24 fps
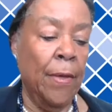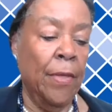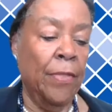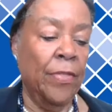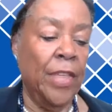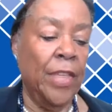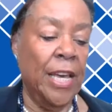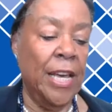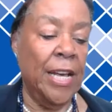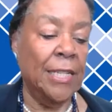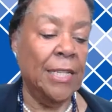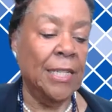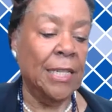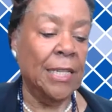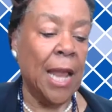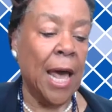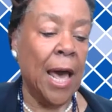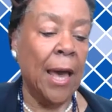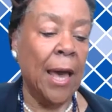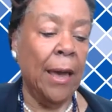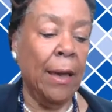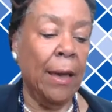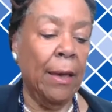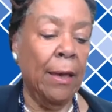things
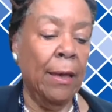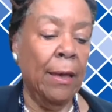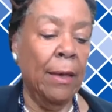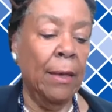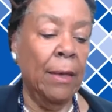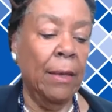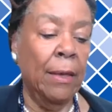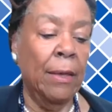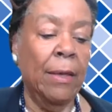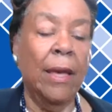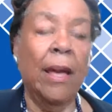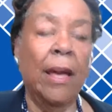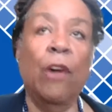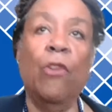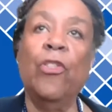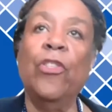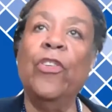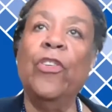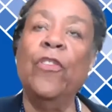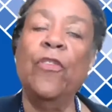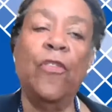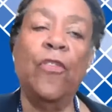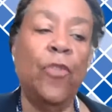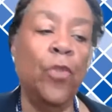like
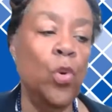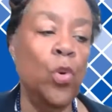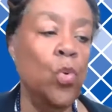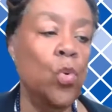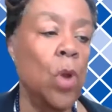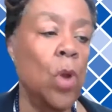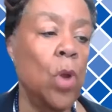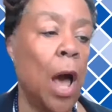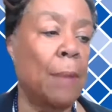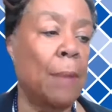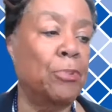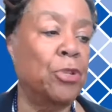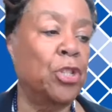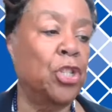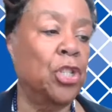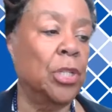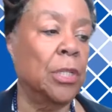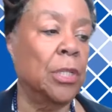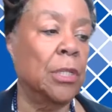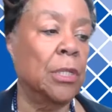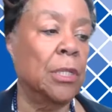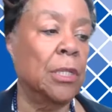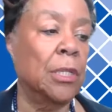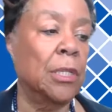healthy food
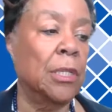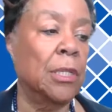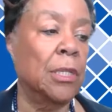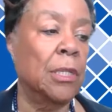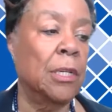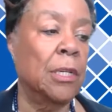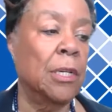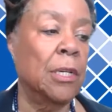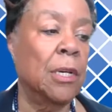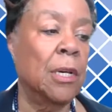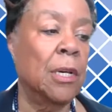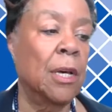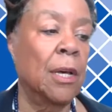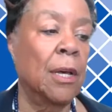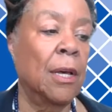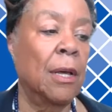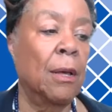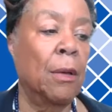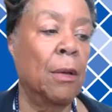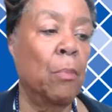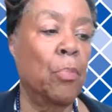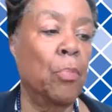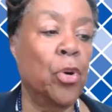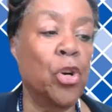options,
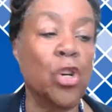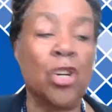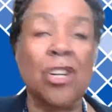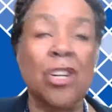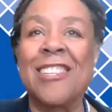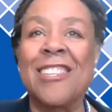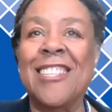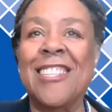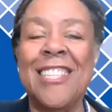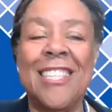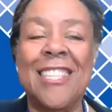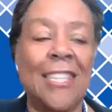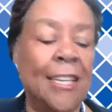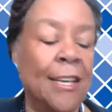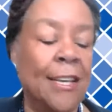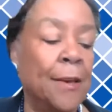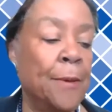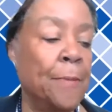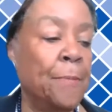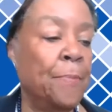books,